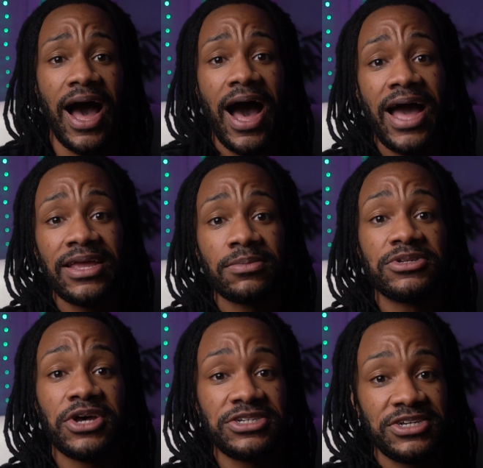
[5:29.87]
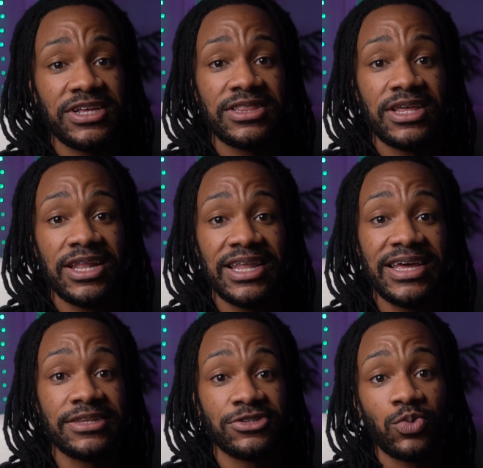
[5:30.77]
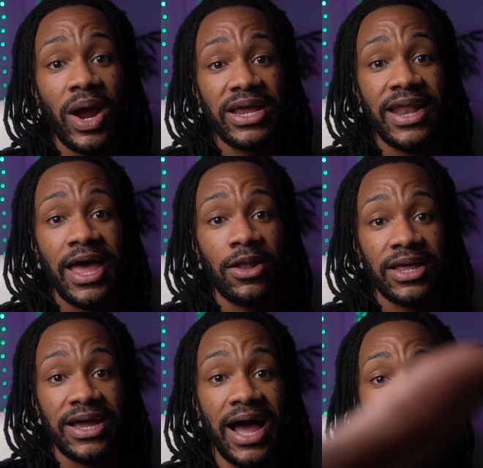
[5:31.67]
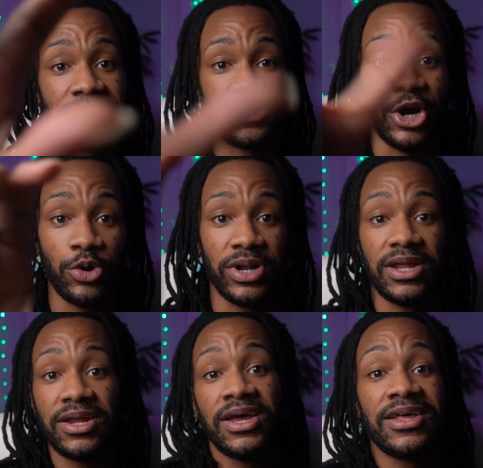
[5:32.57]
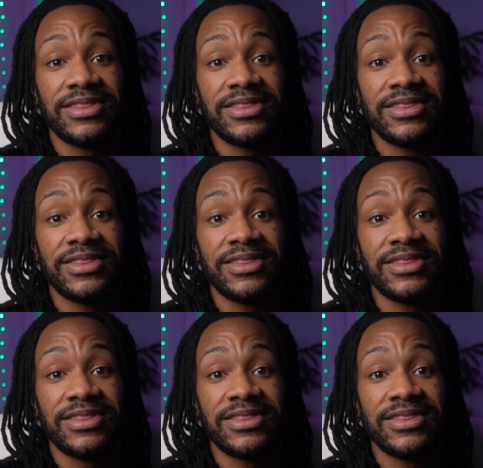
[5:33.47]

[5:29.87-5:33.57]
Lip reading: I am touching the lens right now. Like, I can turn it.